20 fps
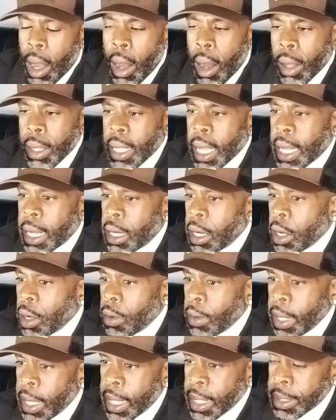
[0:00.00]
All I
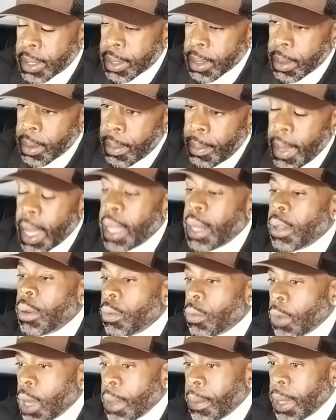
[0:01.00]
know is men and